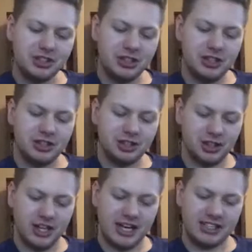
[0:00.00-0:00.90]
to
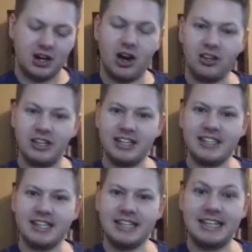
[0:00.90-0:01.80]
start as an
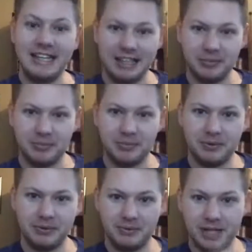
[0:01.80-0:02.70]
online dating
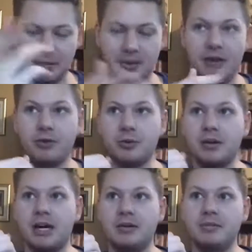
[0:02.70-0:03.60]
platform,
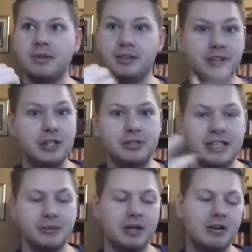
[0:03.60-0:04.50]
a video
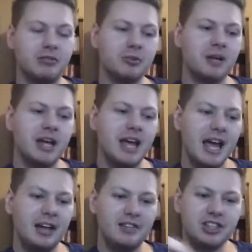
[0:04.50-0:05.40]
dating platform,
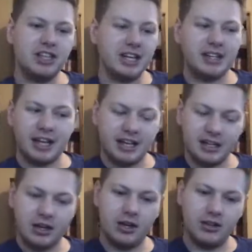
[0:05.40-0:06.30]
and eventually they cut
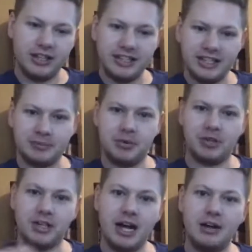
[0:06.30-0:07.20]
all the dating
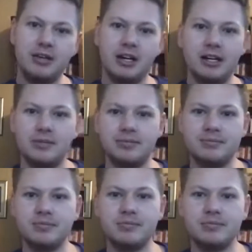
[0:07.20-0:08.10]
part out,
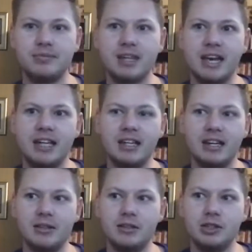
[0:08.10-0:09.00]
and
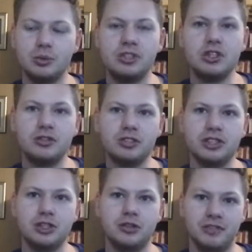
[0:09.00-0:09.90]
switch over
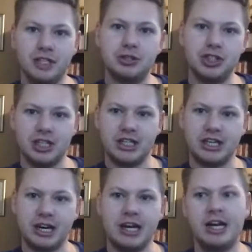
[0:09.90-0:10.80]
to a video
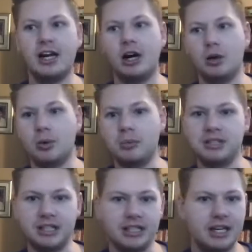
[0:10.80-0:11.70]
sharing
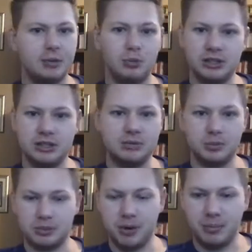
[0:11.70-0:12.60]
website. It was
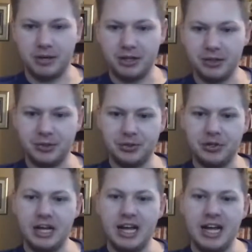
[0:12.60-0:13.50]
bought by
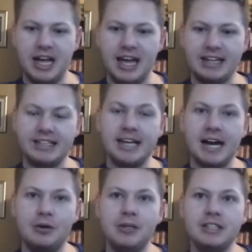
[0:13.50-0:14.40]
Google, and
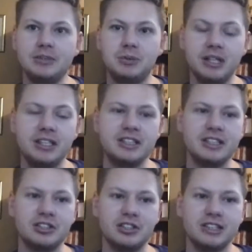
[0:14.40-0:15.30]
now is really
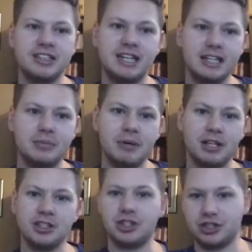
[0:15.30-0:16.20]
considered the second
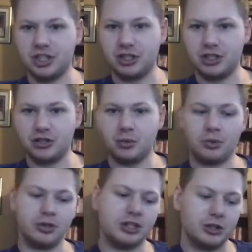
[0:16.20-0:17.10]
biggest search engine in the
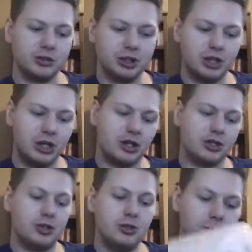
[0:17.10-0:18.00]
world. It goes
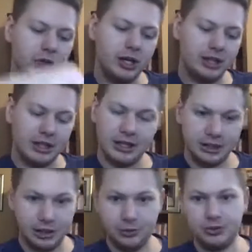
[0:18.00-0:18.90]
Google and then
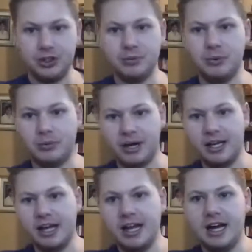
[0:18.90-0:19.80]
YouTube, right?
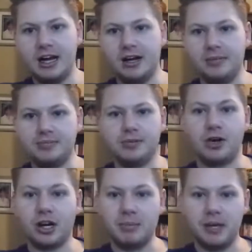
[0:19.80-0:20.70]

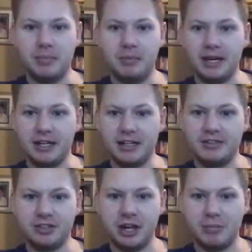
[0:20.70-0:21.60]
RIP Bing
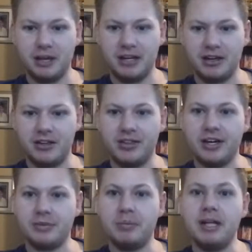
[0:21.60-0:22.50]
for not being on
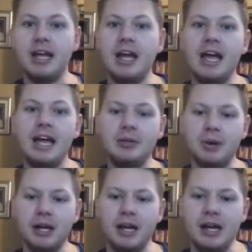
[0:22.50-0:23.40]
there. But
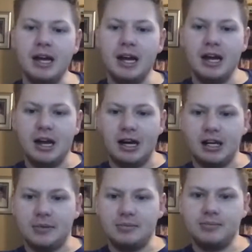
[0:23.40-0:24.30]
anyway,
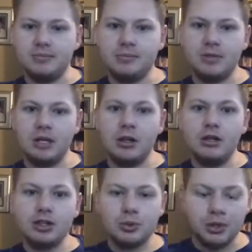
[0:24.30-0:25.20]
long
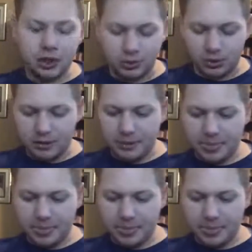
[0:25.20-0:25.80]
story short,